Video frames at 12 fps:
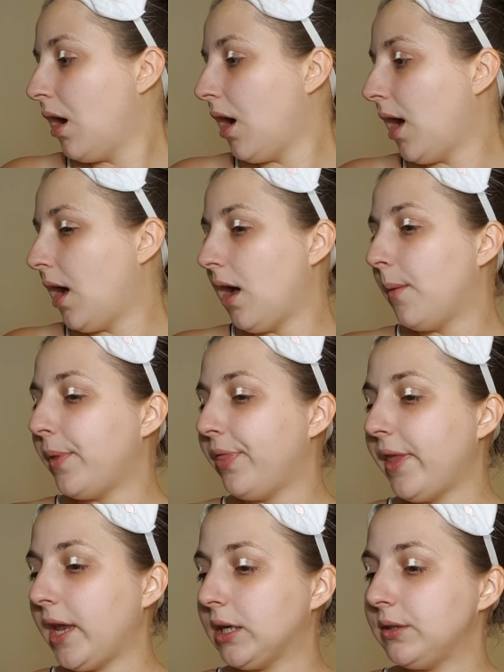And
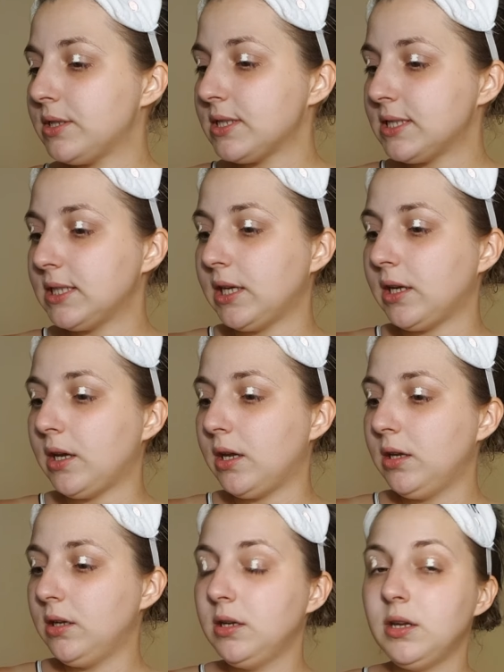then I'm just
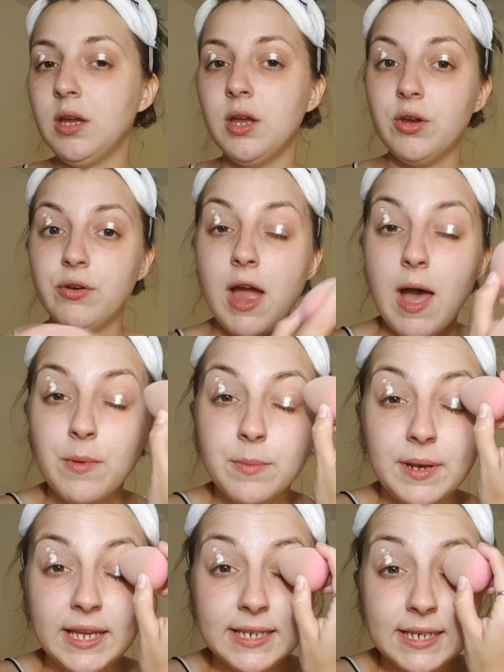gonna grab a
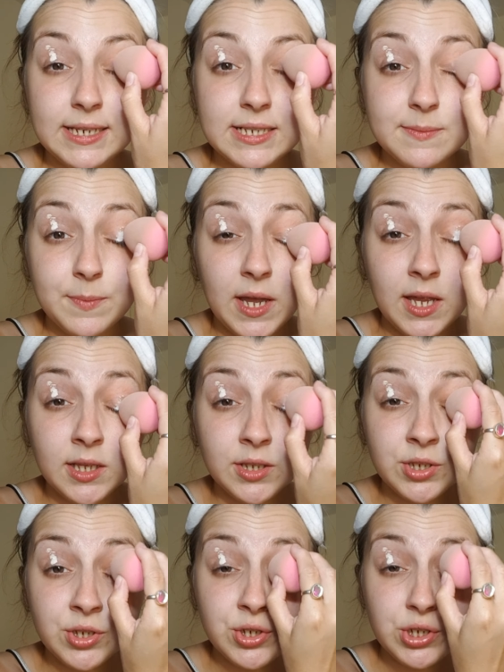blending
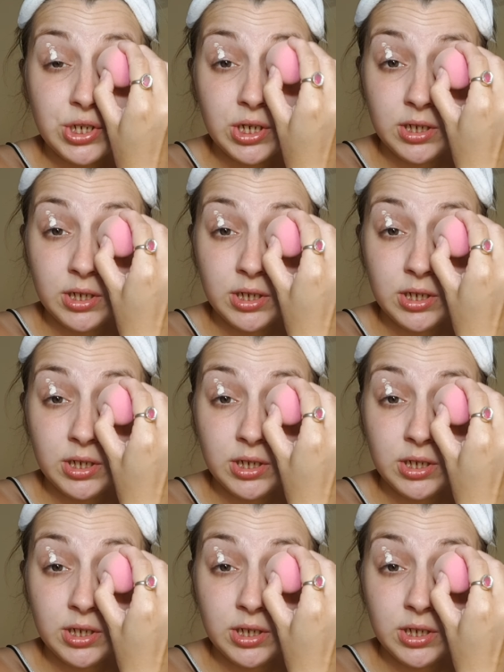sponge.